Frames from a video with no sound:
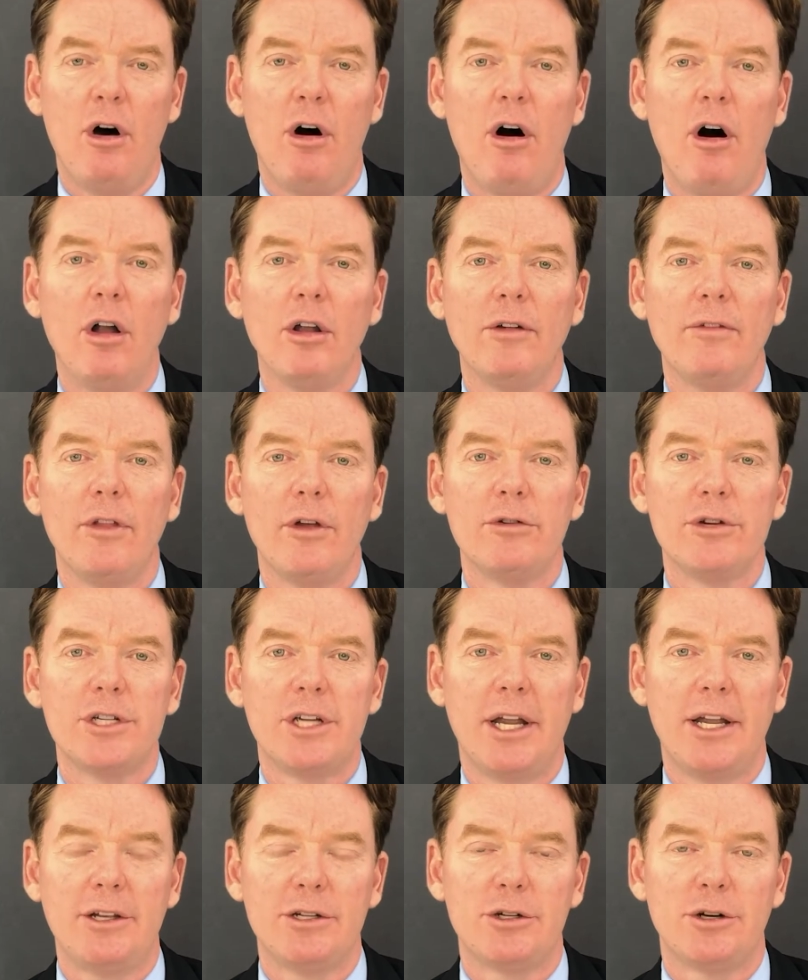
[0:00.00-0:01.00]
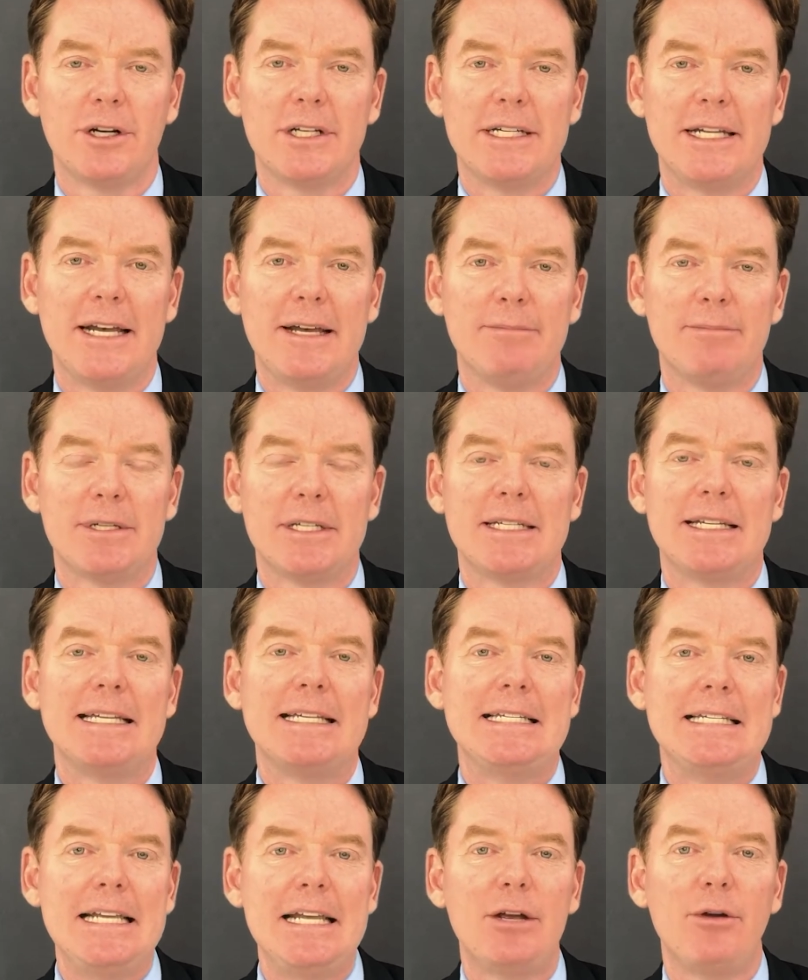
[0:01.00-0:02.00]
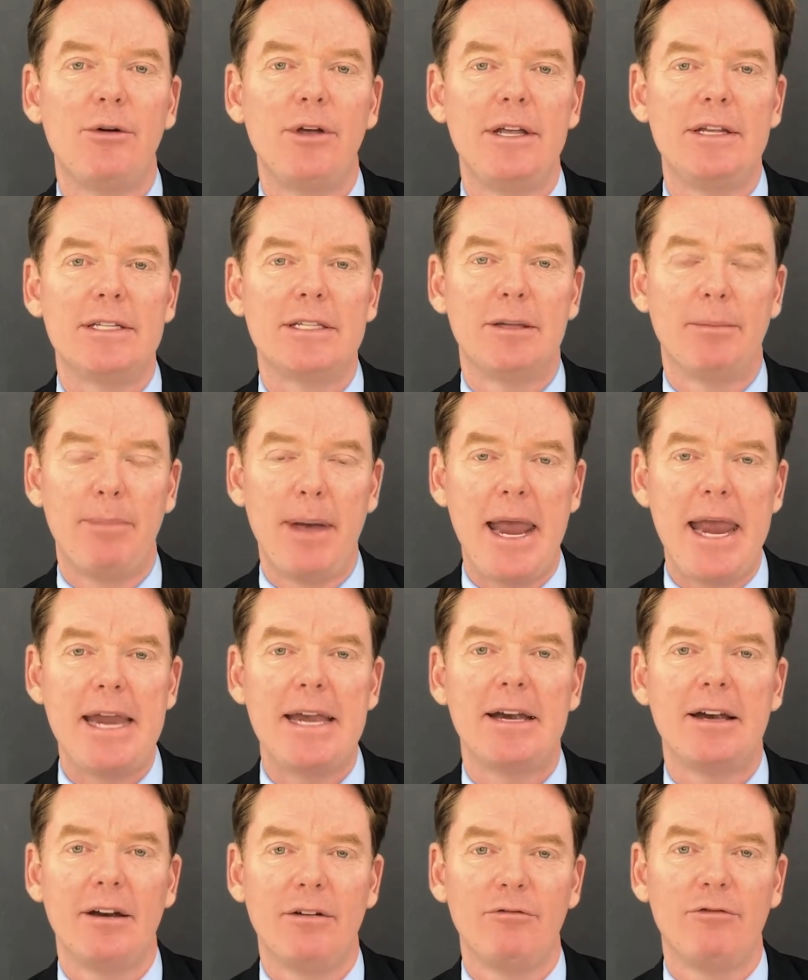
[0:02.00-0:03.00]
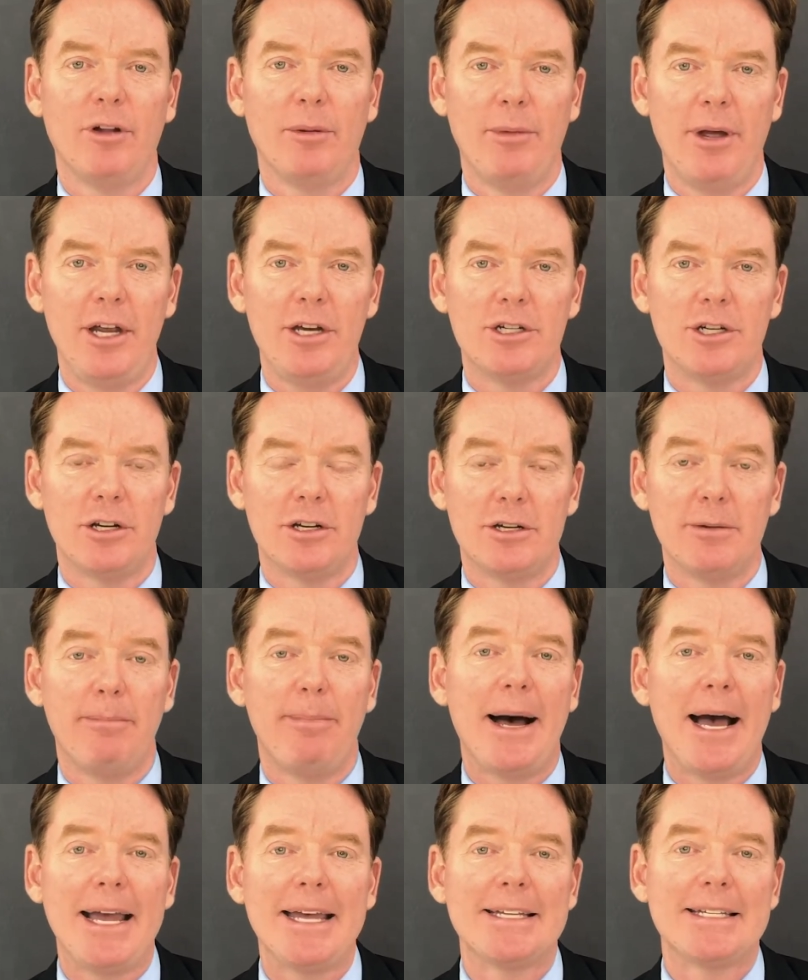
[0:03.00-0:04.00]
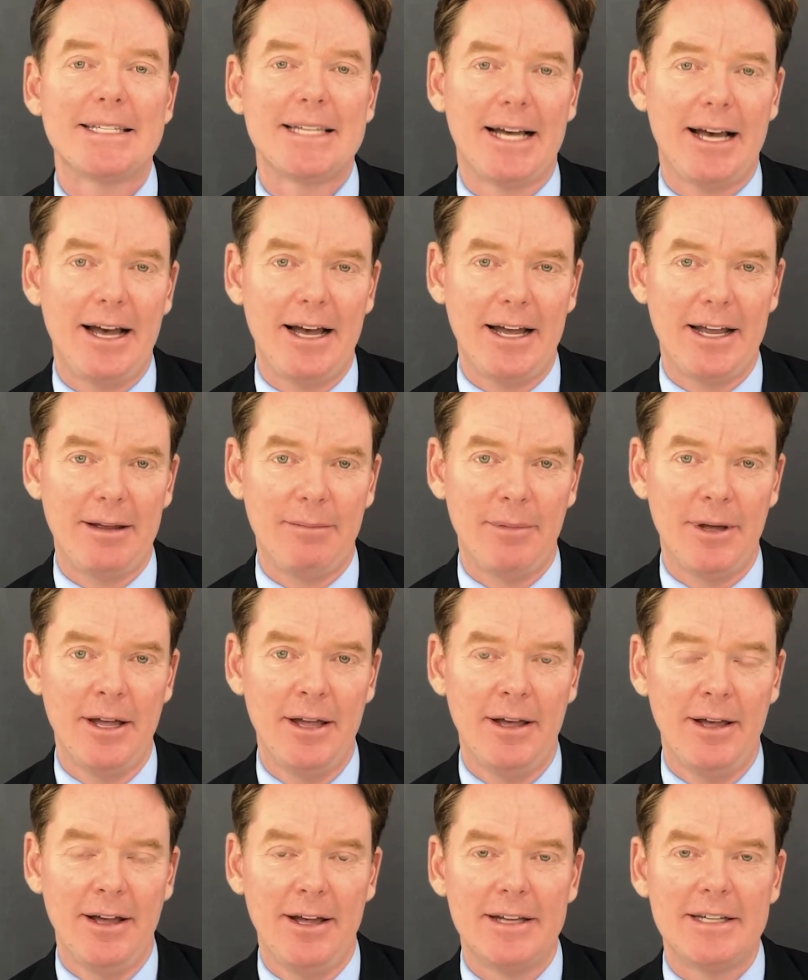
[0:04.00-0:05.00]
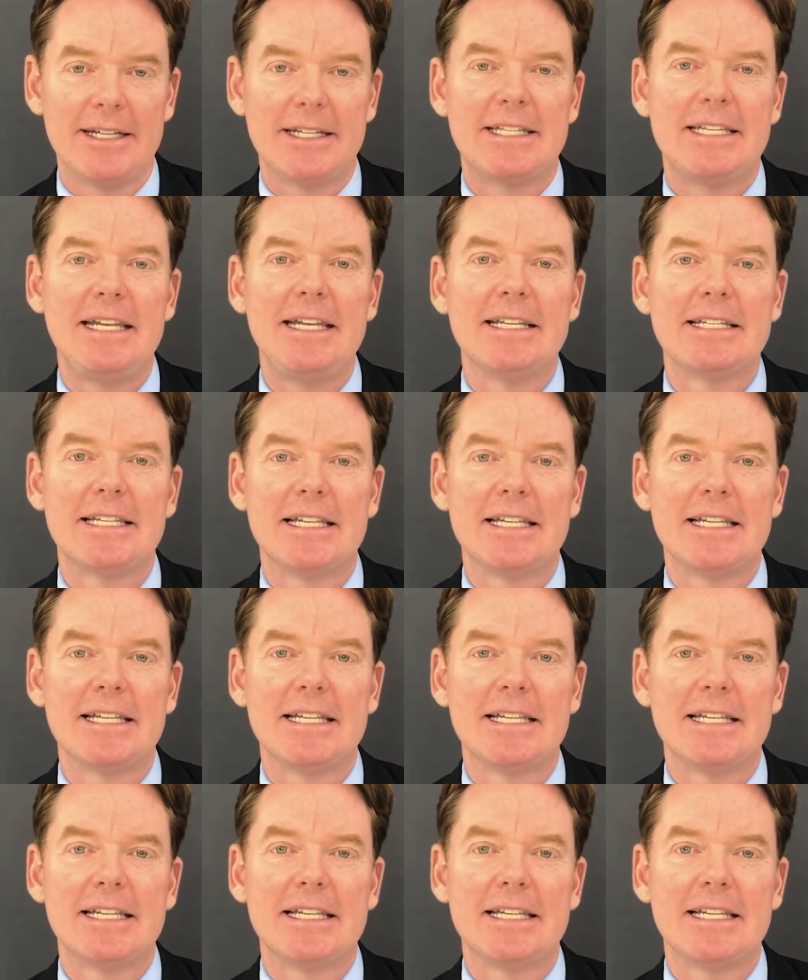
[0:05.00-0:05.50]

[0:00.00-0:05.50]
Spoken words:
All of those things are attempts to decrease the pain and inflammation, to buy us time to see, is